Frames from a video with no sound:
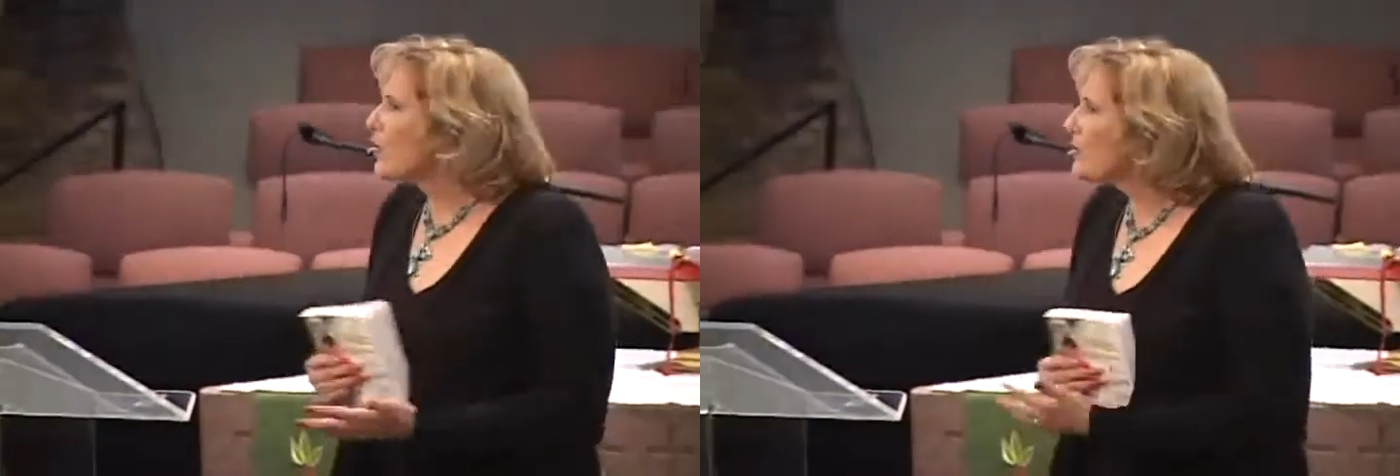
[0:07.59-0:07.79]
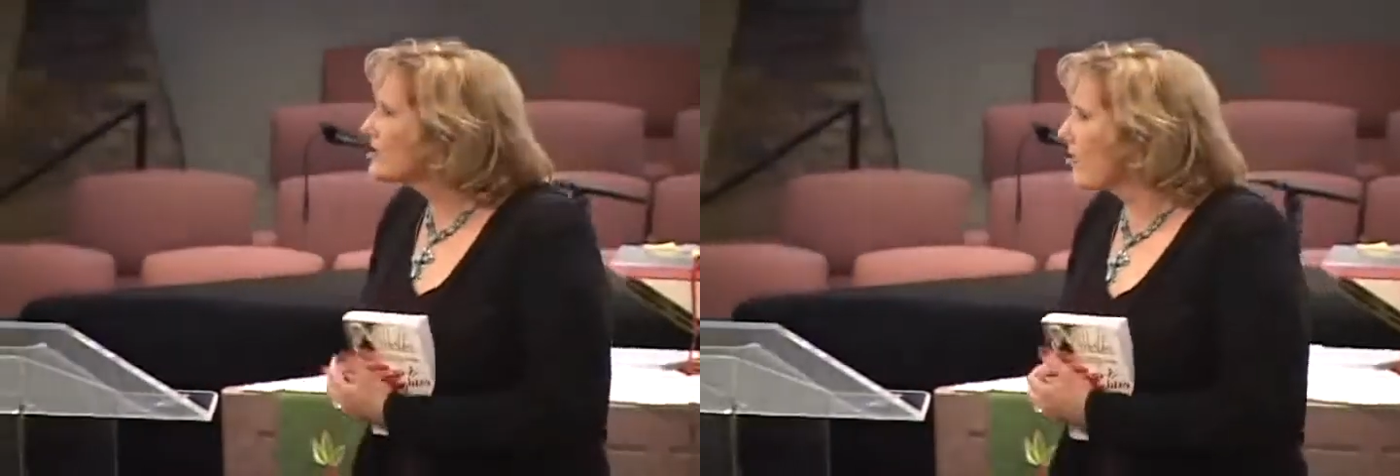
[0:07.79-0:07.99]

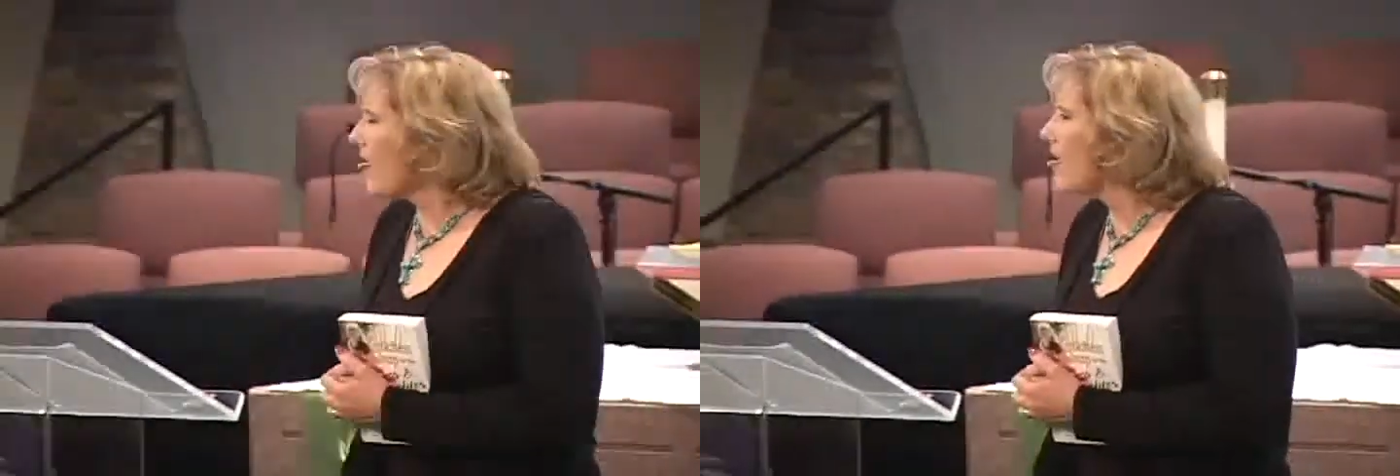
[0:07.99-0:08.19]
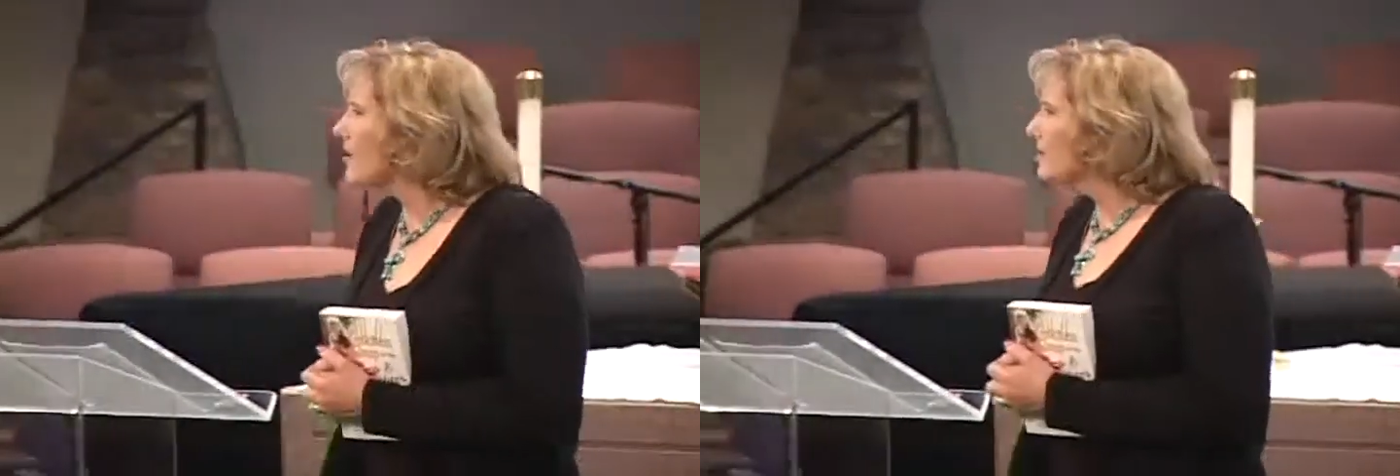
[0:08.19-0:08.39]
always
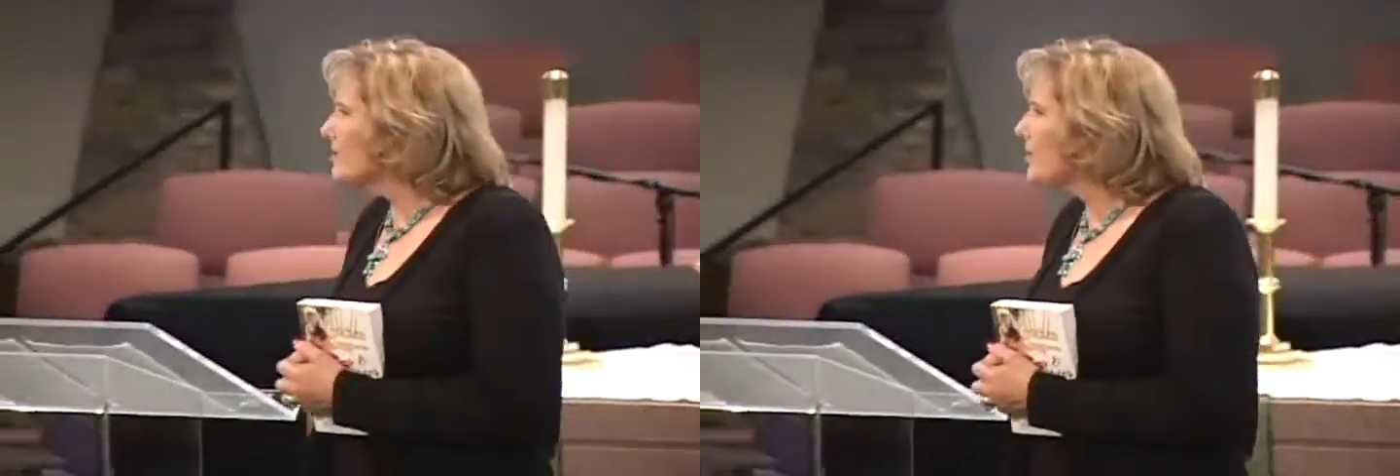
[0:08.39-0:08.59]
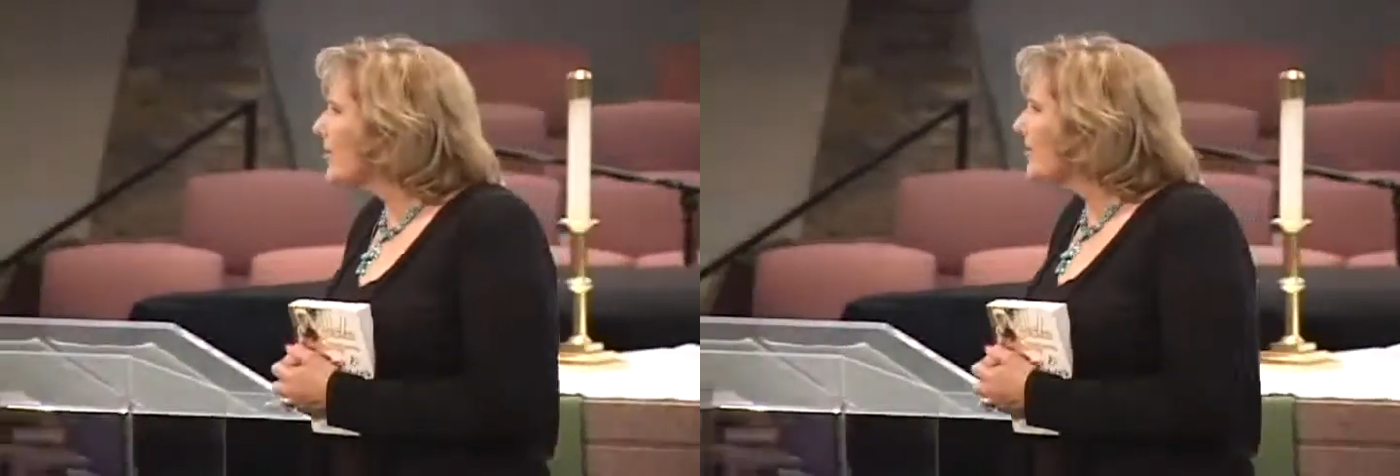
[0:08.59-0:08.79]
call
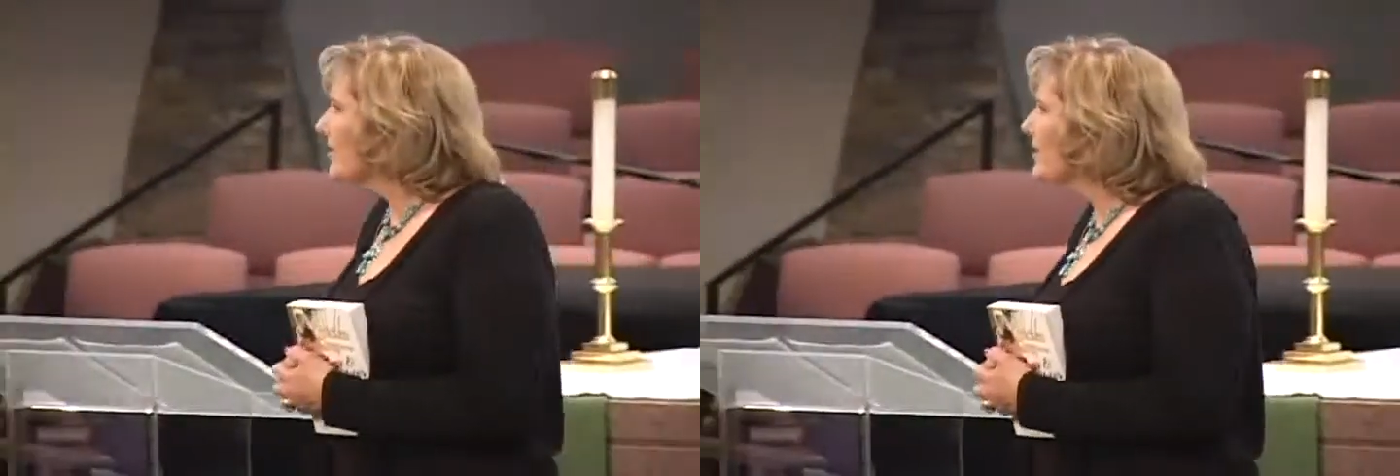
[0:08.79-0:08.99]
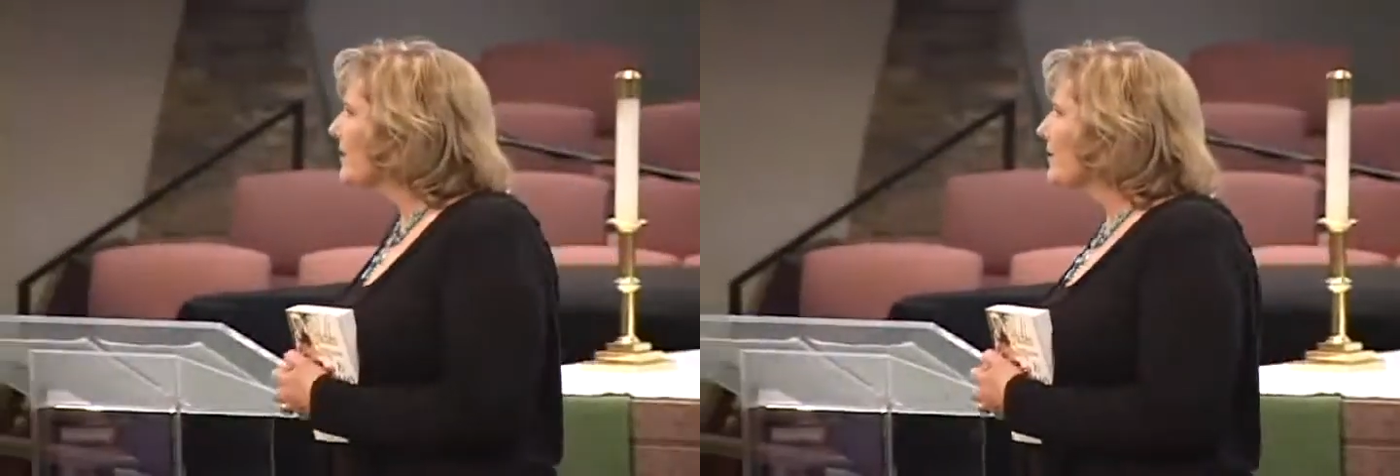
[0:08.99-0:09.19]
when I
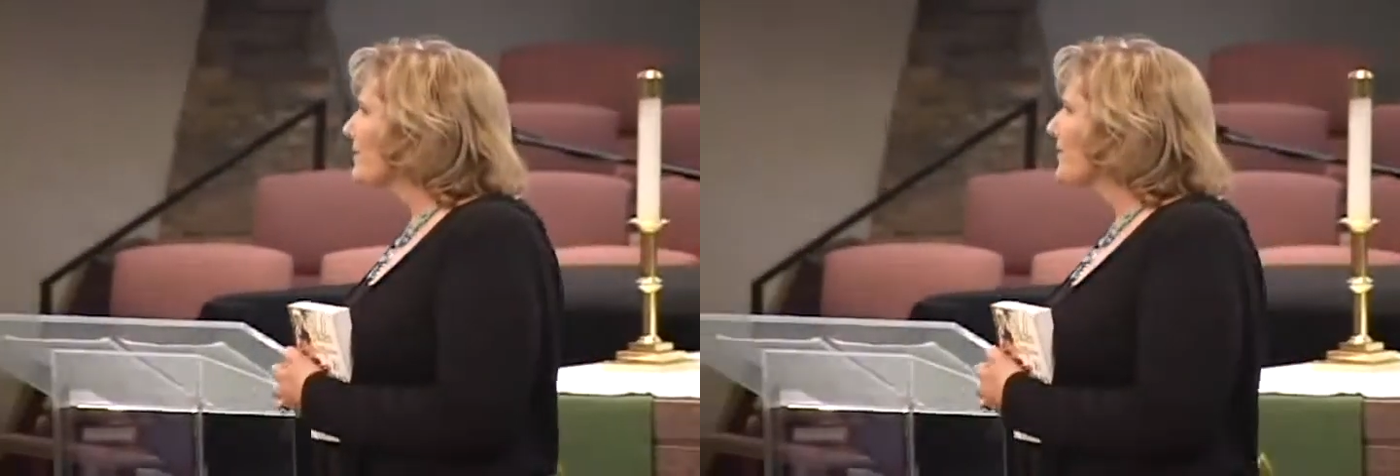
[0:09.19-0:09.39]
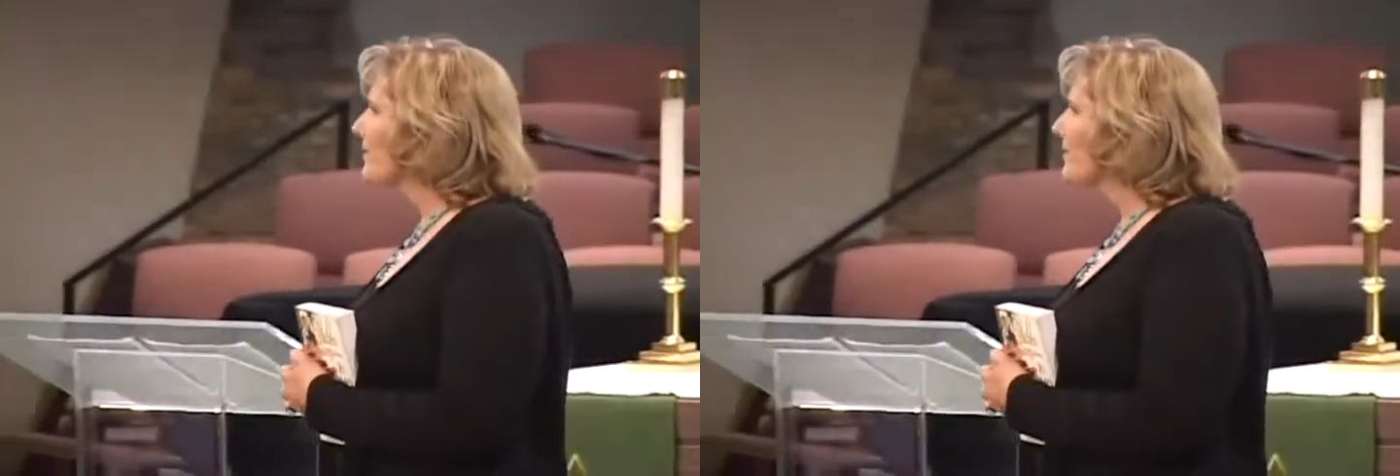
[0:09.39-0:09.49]
needed him.